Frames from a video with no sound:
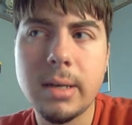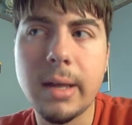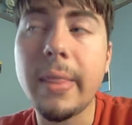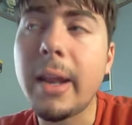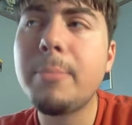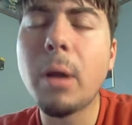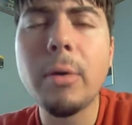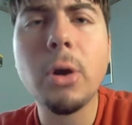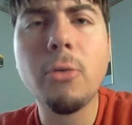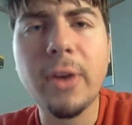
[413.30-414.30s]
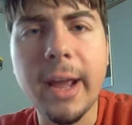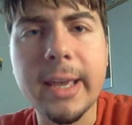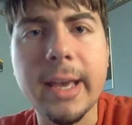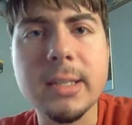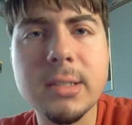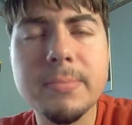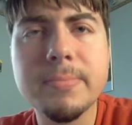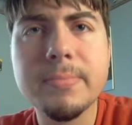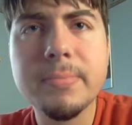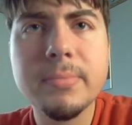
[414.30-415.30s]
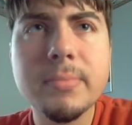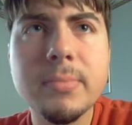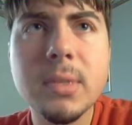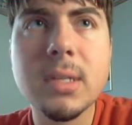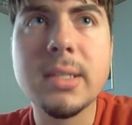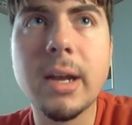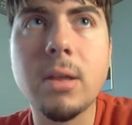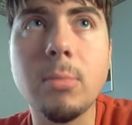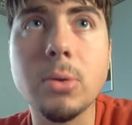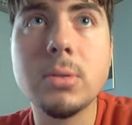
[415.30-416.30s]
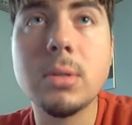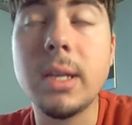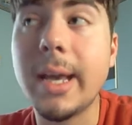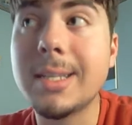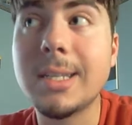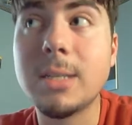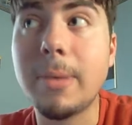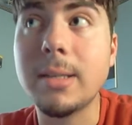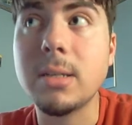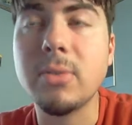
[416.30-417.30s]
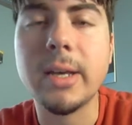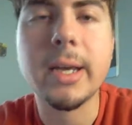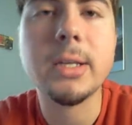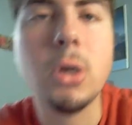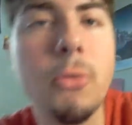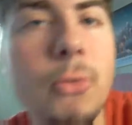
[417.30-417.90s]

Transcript: and then I'd probably go for Henkei's because they are the next expensive. Like I'd go